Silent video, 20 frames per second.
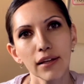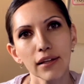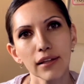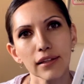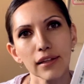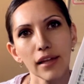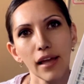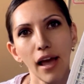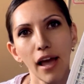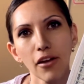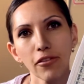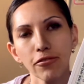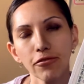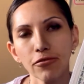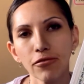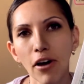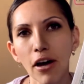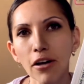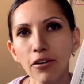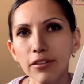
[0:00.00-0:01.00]
Yeah, I
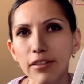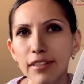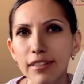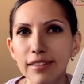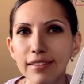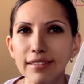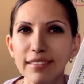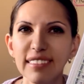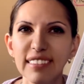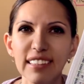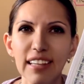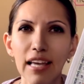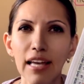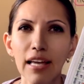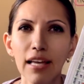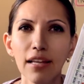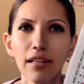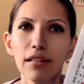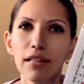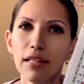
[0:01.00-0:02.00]
found it
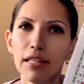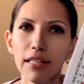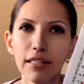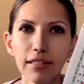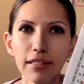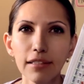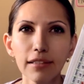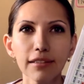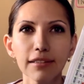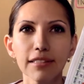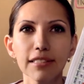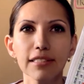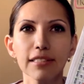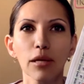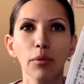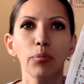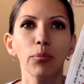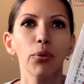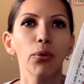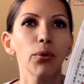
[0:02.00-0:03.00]
a little
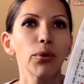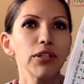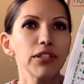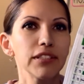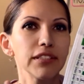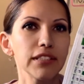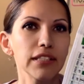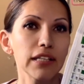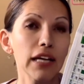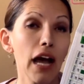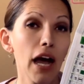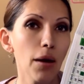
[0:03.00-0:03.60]
disappointing.